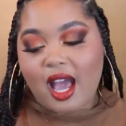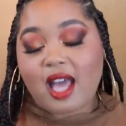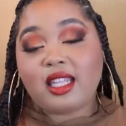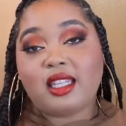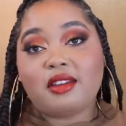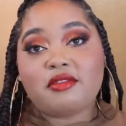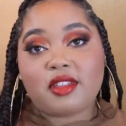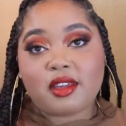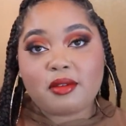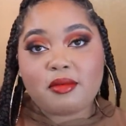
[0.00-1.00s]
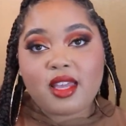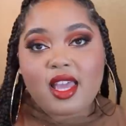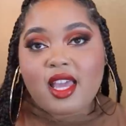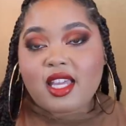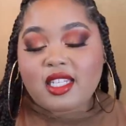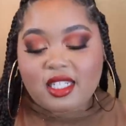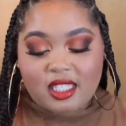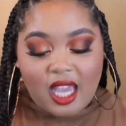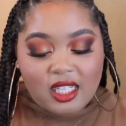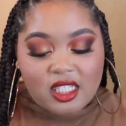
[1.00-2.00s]
I love them.
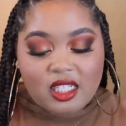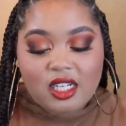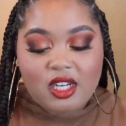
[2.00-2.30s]
Natasha